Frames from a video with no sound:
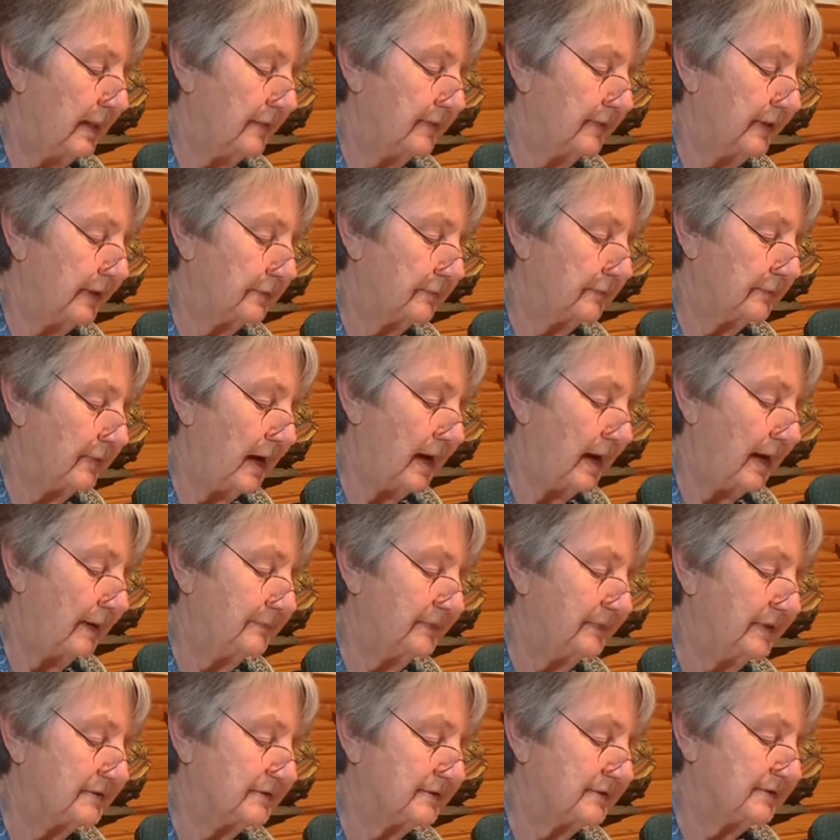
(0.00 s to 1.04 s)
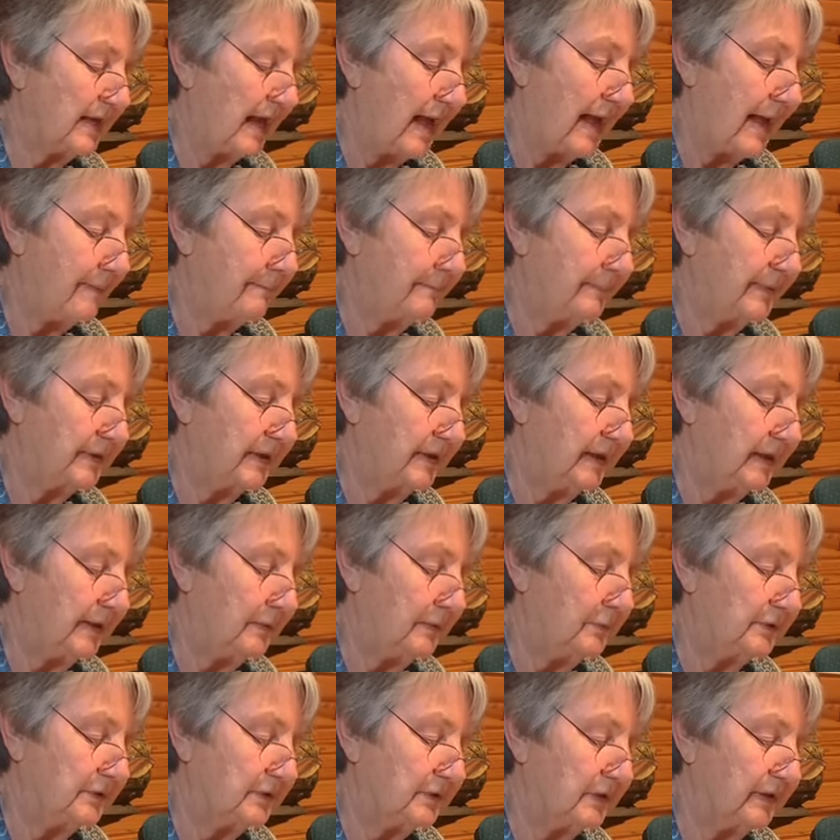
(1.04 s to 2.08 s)
that robbed the sap, and he
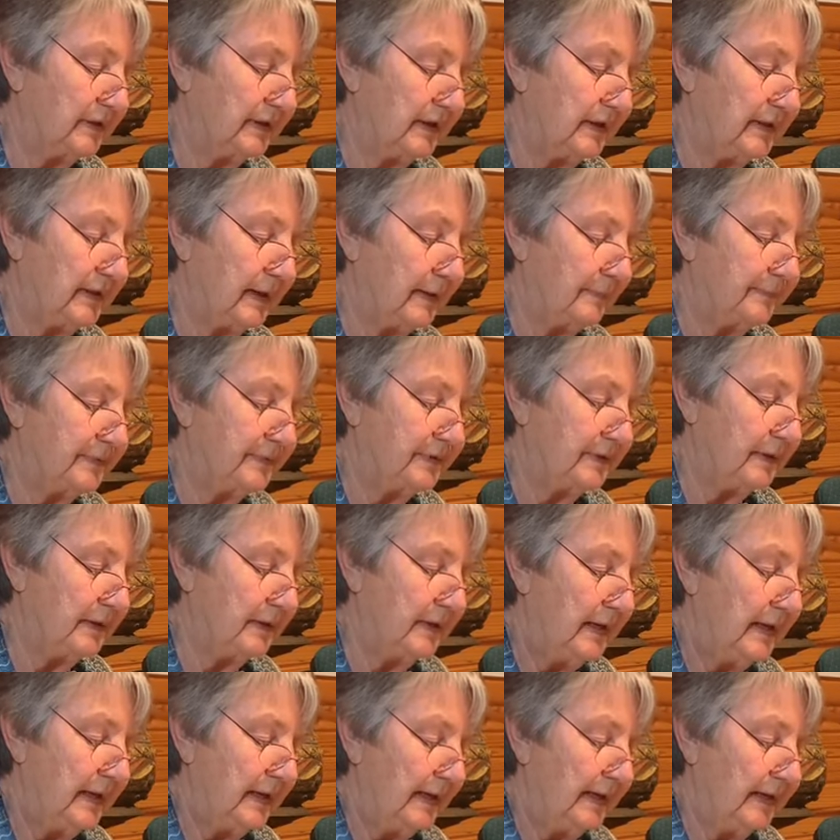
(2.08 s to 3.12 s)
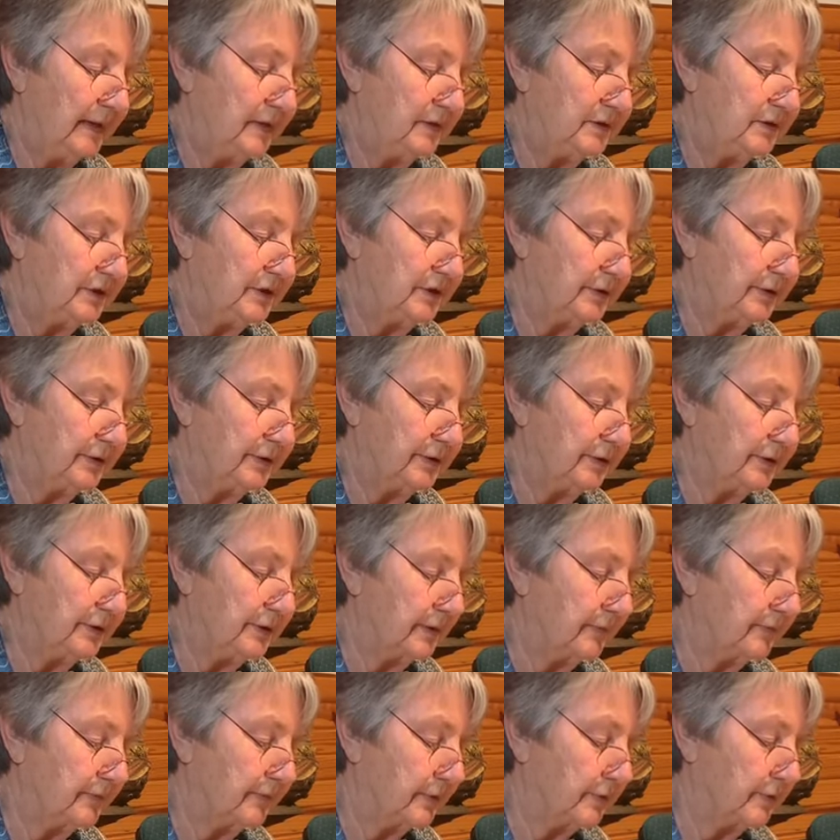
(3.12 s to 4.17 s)
would clean up the interior
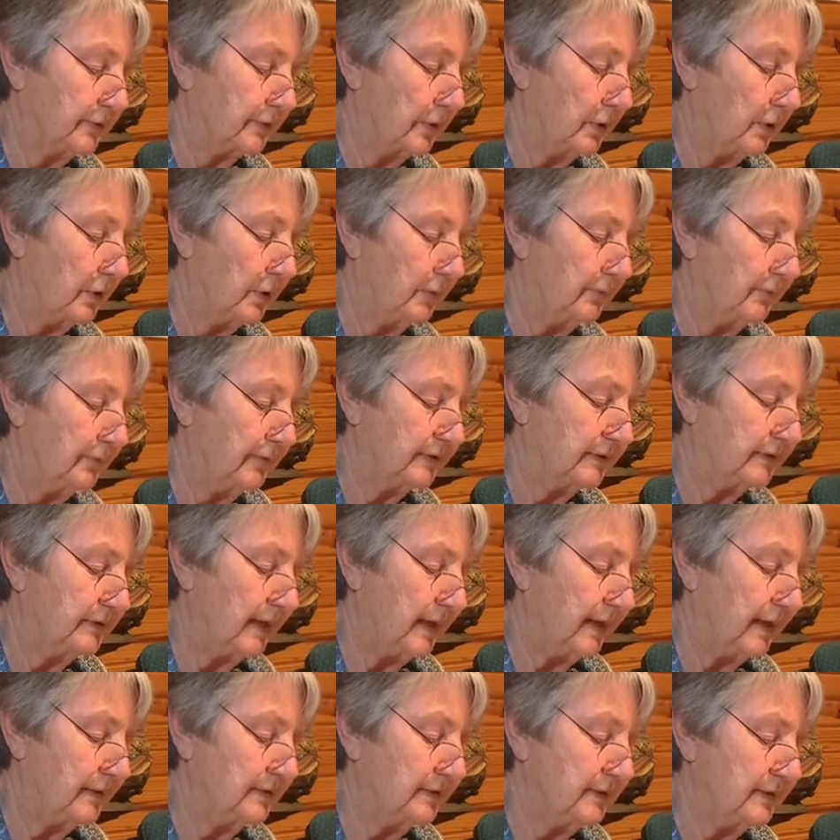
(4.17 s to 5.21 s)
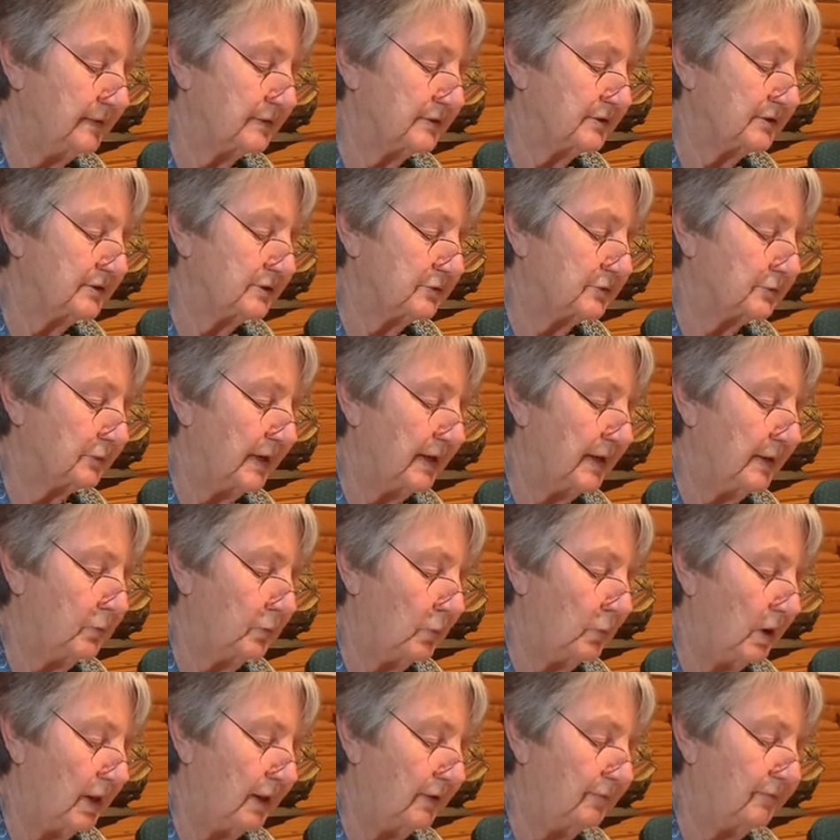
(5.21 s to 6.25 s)
of the grove and tend the straight,
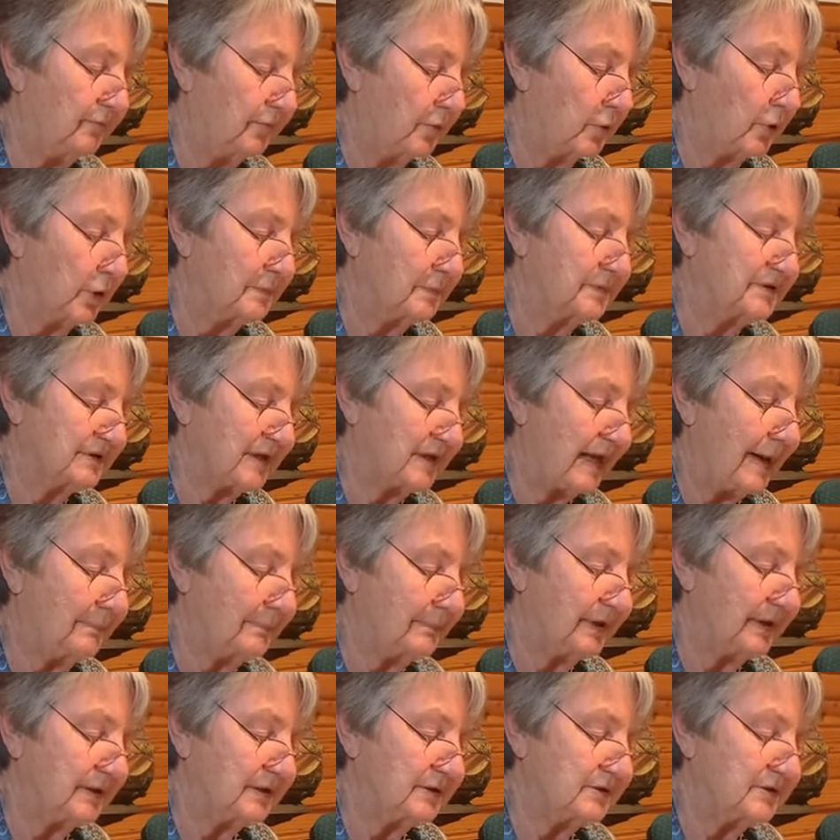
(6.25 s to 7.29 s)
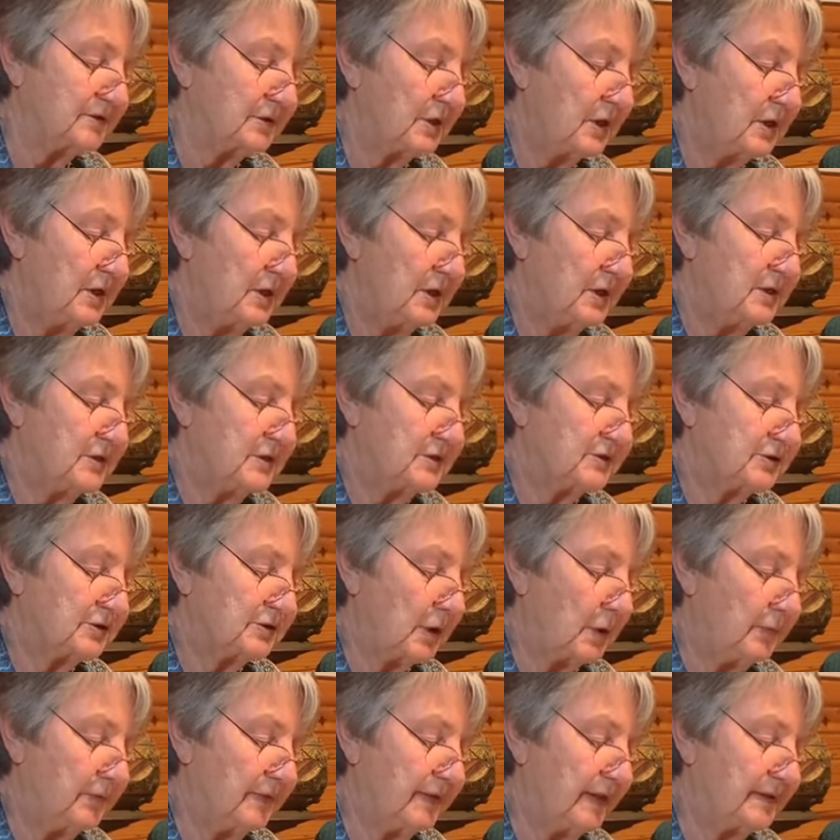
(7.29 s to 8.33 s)
well formed saplings,
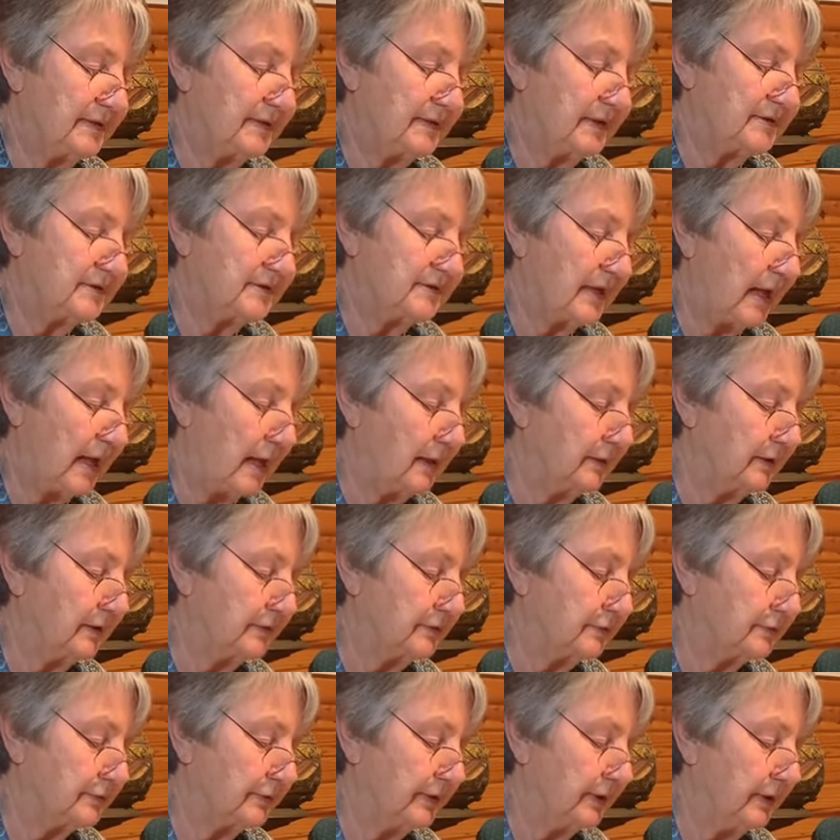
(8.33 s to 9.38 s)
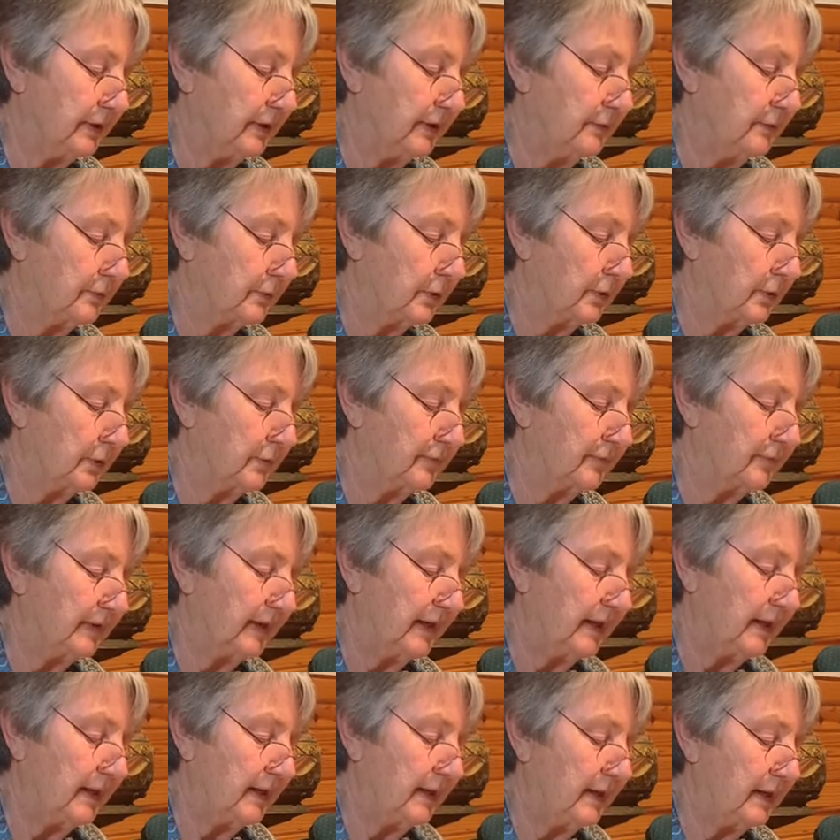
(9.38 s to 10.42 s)
so that the solitary grove,
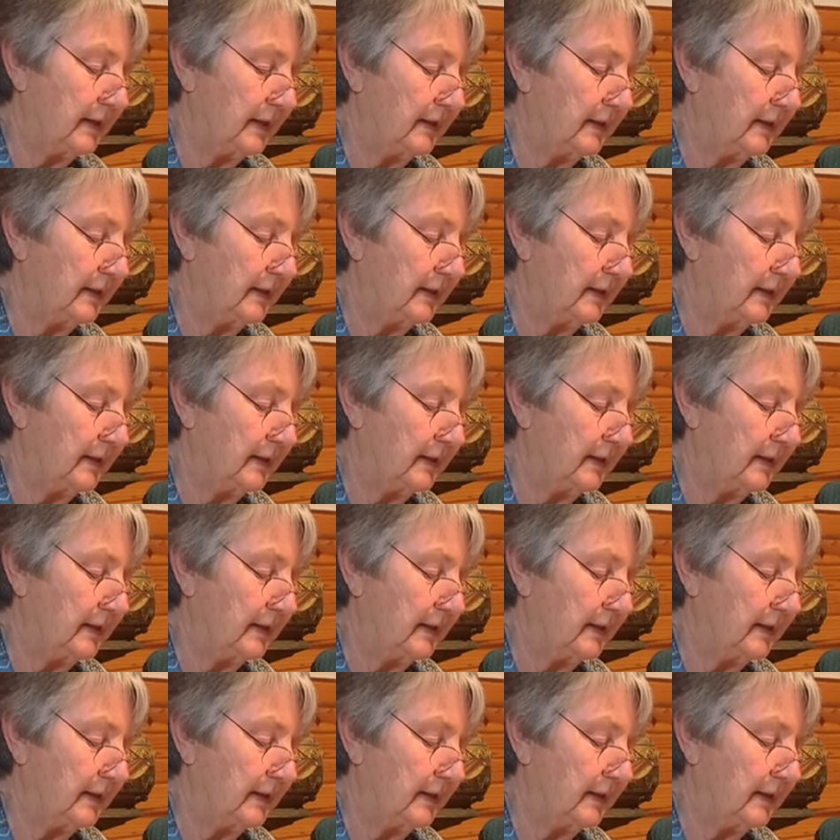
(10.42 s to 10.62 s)
late,